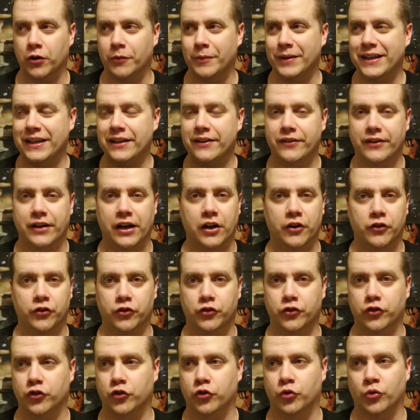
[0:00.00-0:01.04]
I mean, these guys are
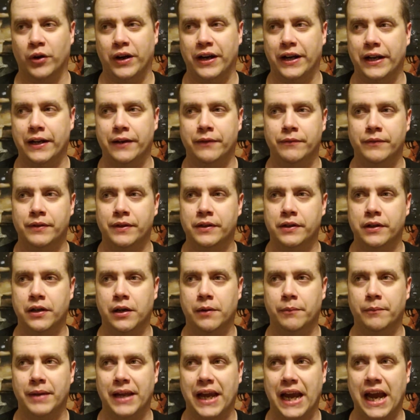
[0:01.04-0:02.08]
just great. And
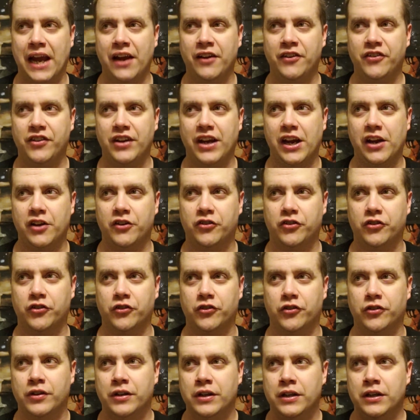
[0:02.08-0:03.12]
um, ACH
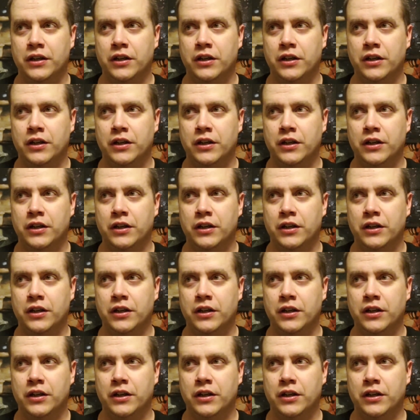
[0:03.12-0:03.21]
is